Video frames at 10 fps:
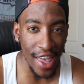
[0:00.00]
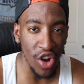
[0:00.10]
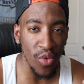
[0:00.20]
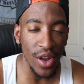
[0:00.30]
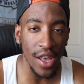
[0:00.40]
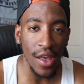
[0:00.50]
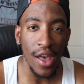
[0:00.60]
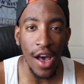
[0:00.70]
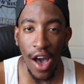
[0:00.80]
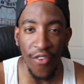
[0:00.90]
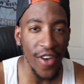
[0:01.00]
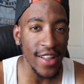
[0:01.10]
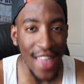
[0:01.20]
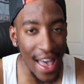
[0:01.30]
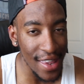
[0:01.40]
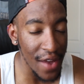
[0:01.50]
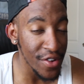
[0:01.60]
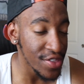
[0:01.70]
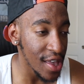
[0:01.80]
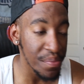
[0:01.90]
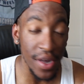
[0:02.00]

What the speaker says: They don't want to affect that and everything.